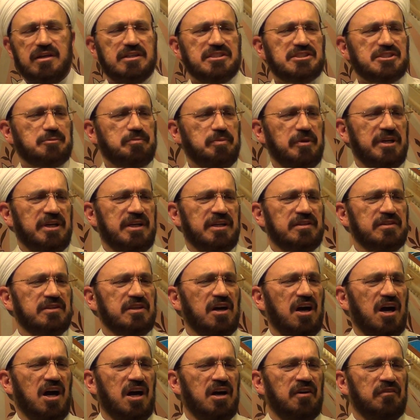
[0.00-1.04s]
spend
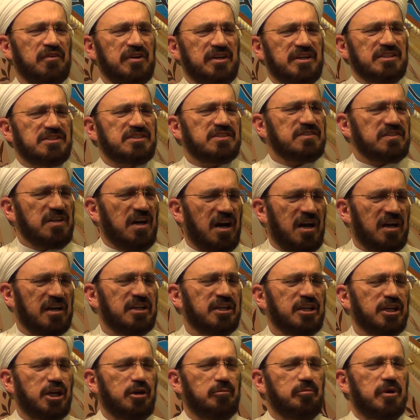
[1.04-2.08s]
hours
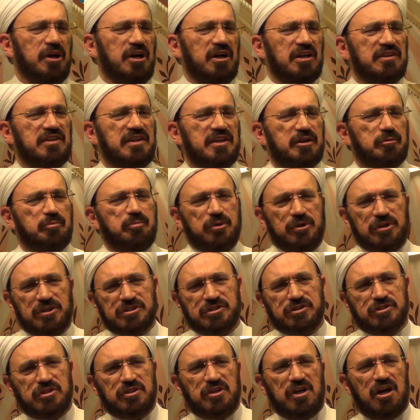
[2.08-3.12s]
talking about their
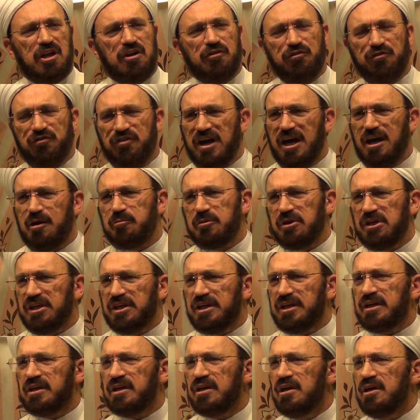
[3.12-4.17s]
personal,
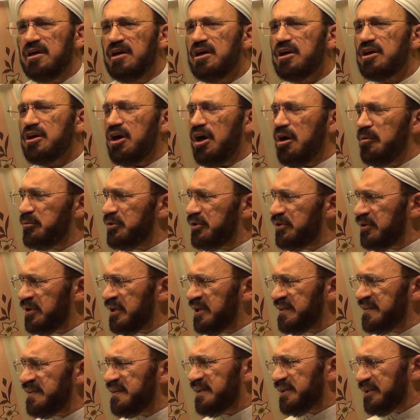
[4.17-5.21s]
family,
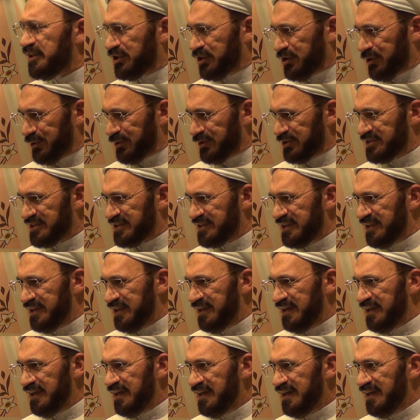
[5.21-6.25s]
community issues.
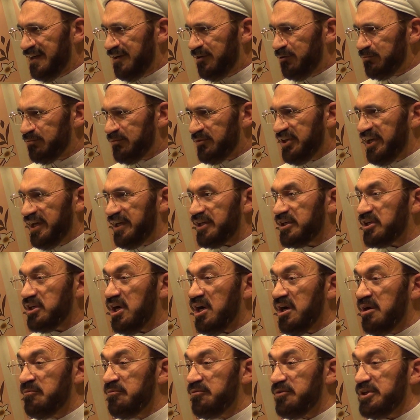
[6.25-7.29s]
They
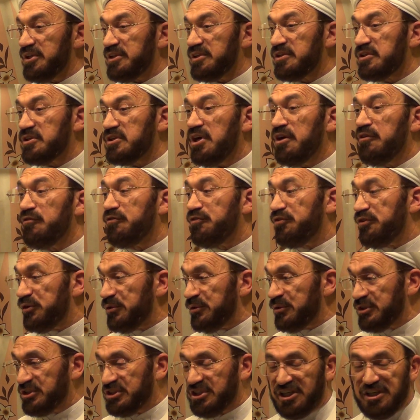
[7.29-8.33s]
come with
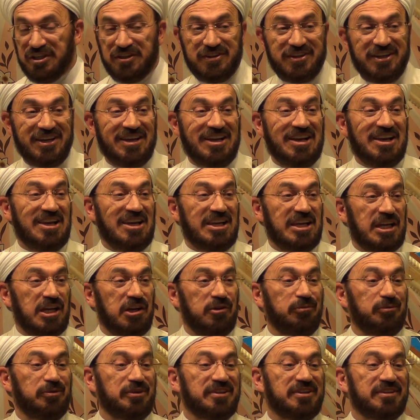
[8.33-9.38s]
confusion. They
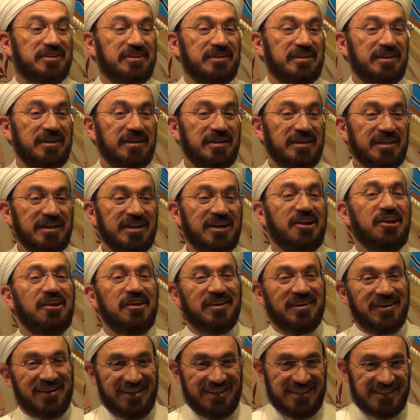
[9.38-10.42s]
leave with
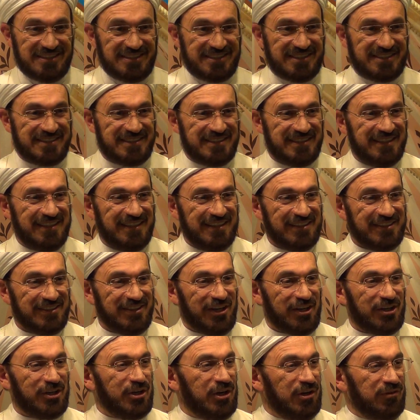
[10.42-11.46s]
clearance. They
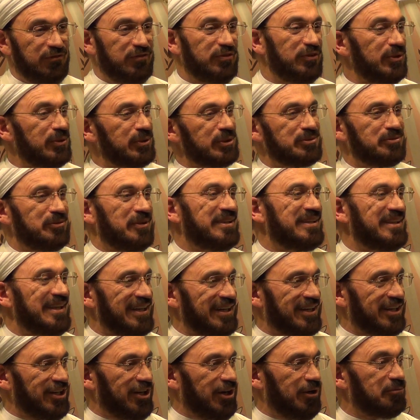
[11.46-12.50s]
are confused when
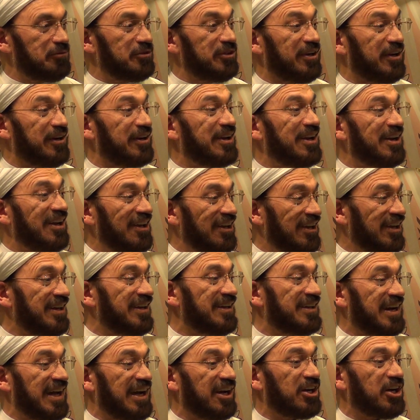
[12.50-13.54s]
they come. They are
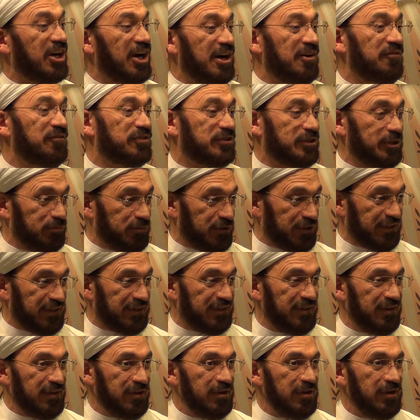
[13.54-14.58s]
clear and
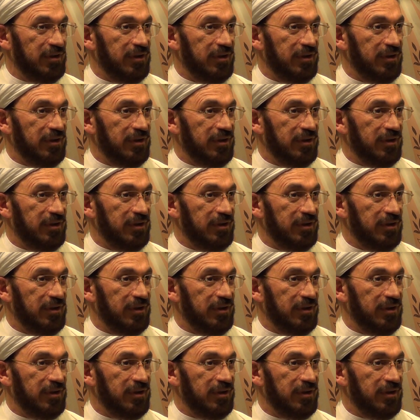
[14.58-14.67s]
comfortable